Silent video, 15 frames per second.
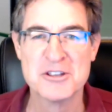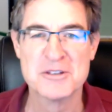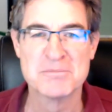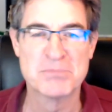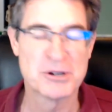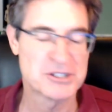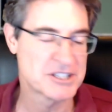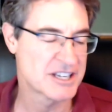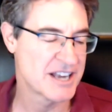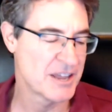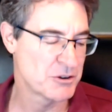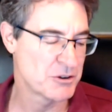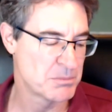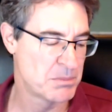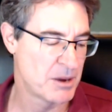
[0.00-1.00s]
Put
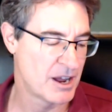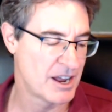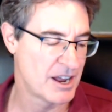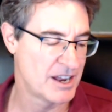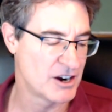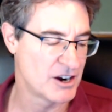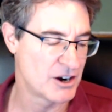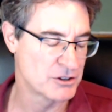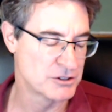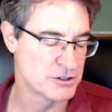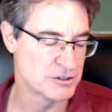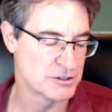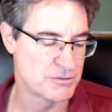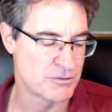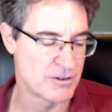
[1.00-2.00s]
together by our
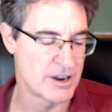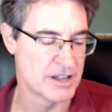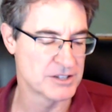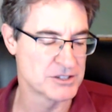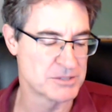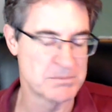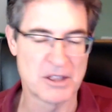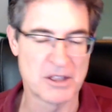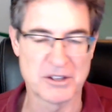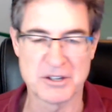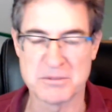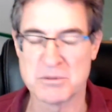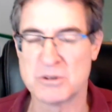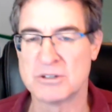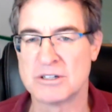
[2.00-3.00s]
good friends Melanie
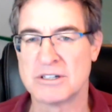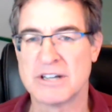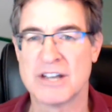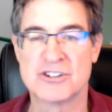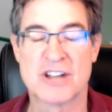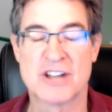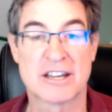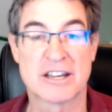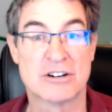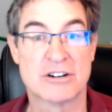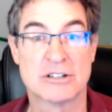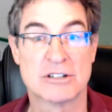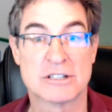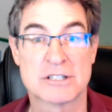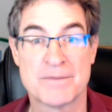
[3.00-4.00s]
Moore and Jackie
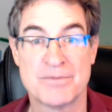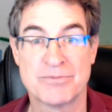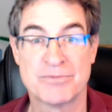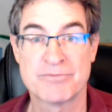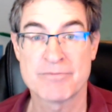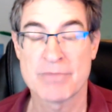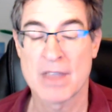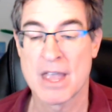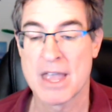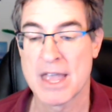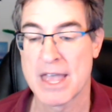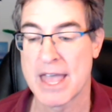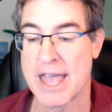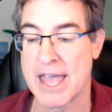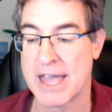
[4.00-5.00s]
Crooks,
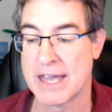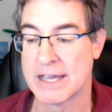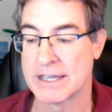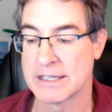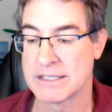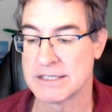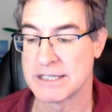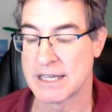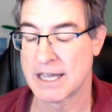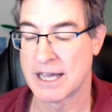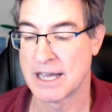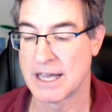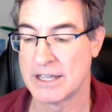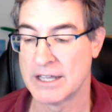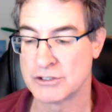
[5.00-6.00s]
and
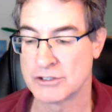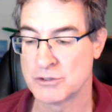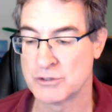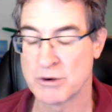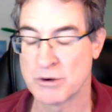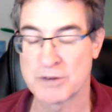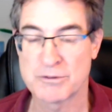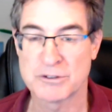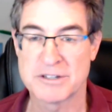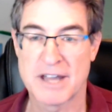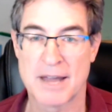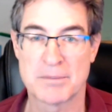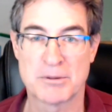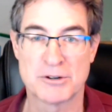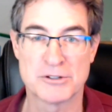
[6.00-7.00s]
2 wonderful
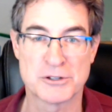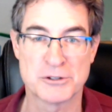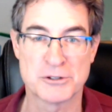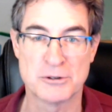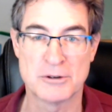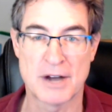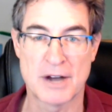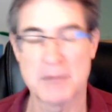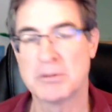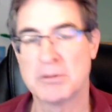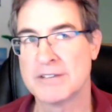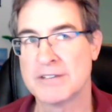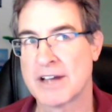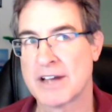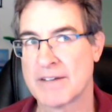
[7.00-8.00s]
tappers who I
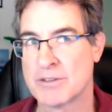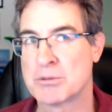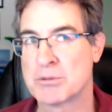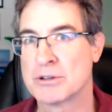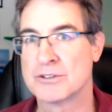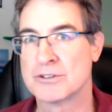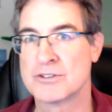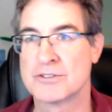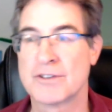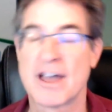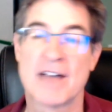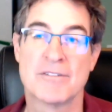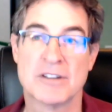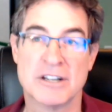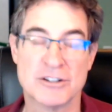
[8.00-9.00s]
believe I have the privilege of
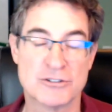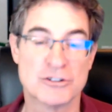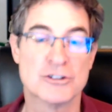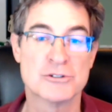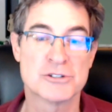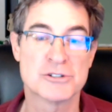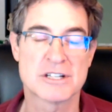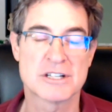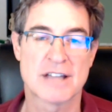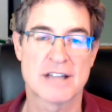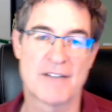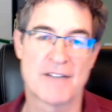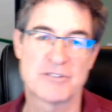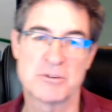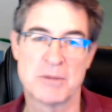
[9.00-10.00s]
having introduced
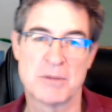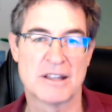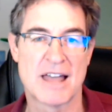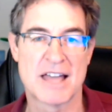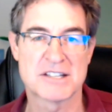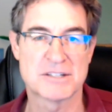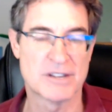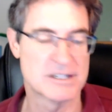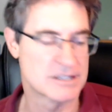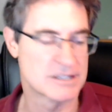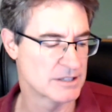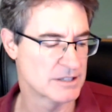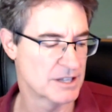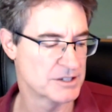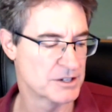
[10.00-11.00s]
after my last event
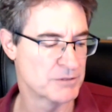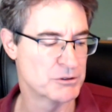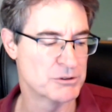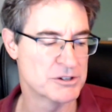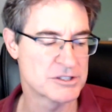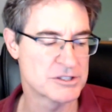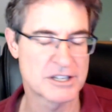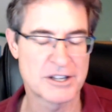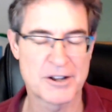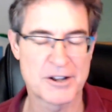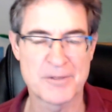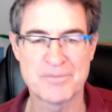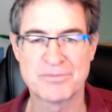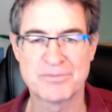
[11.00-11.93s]
in London a few years ago.